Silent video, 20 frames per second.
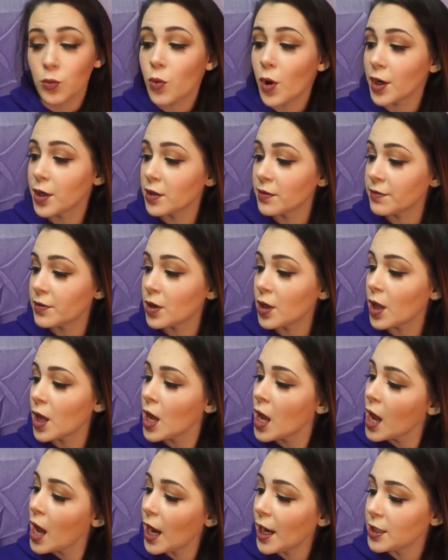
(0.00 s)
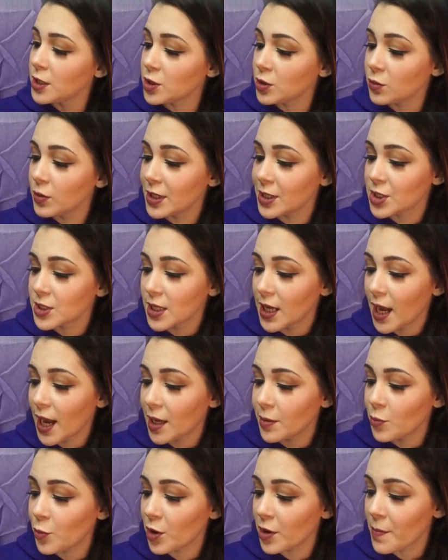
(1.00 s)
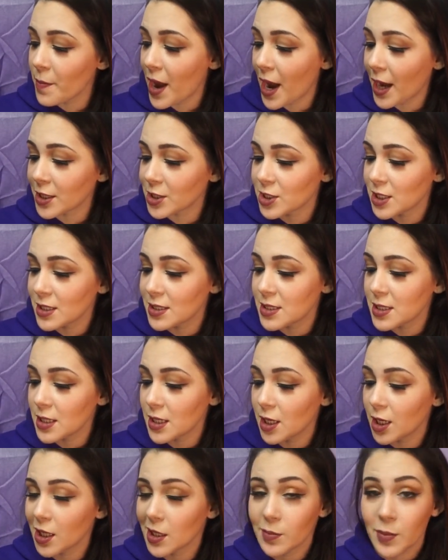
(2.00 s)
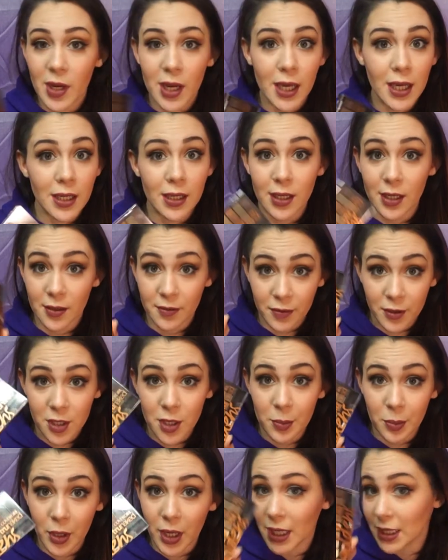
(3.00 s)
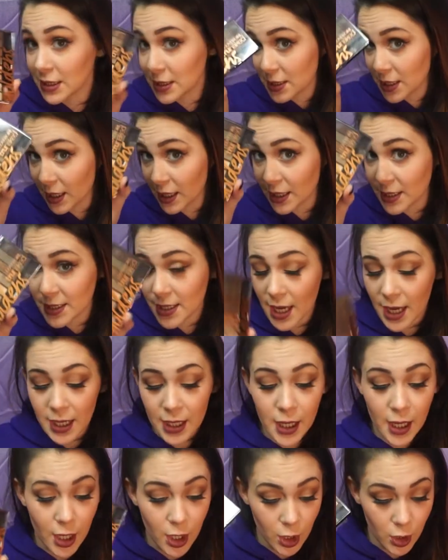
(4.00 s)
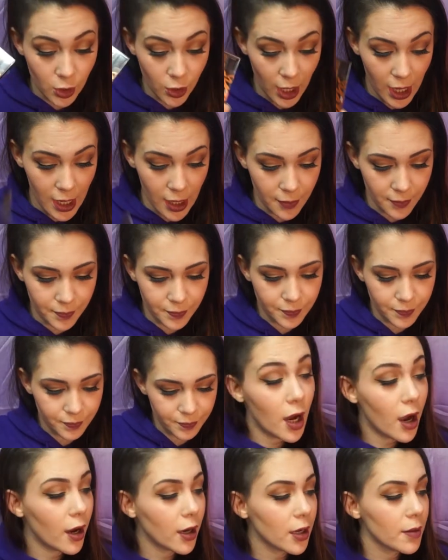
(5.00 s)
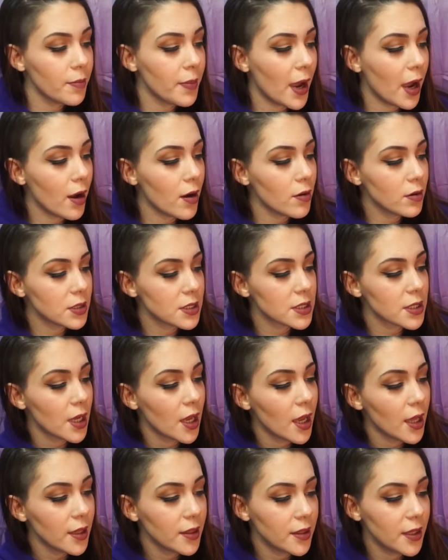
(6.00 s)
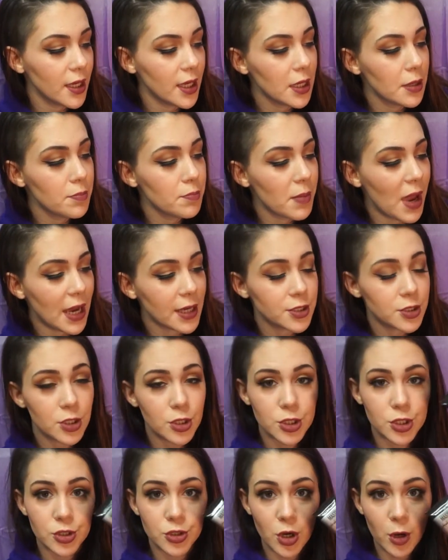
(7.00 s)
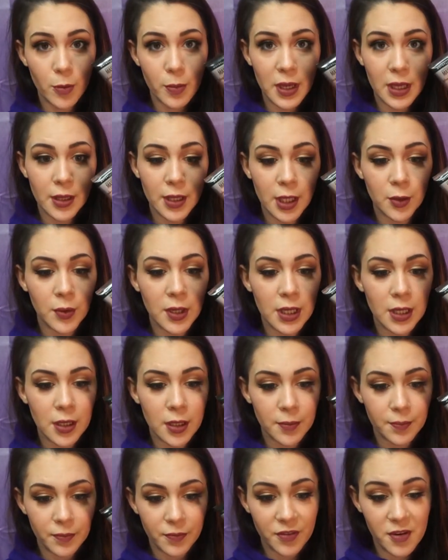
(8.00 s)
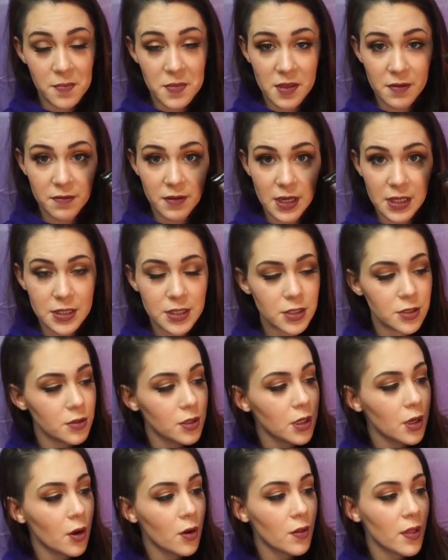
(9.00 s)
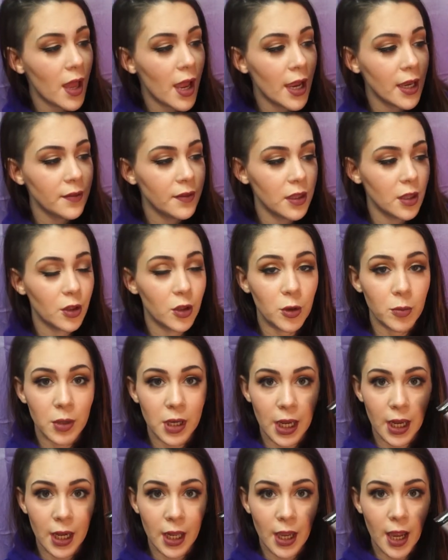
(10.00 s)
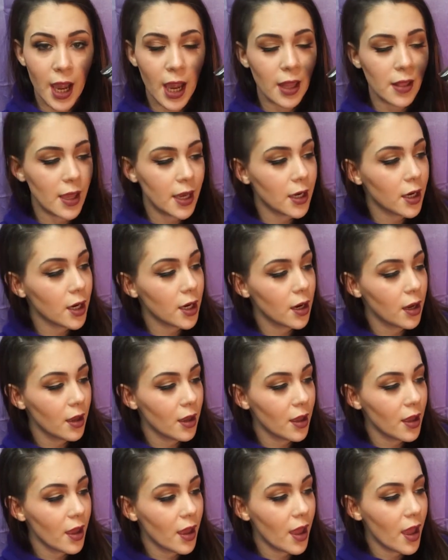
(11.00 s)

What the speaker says: These are wonderful. I do wish they had more matte shades in here, but for the price, like I said, great. Let's talk about the Master Strobing Liquid from the Face Studio line, the illuminating highlighter.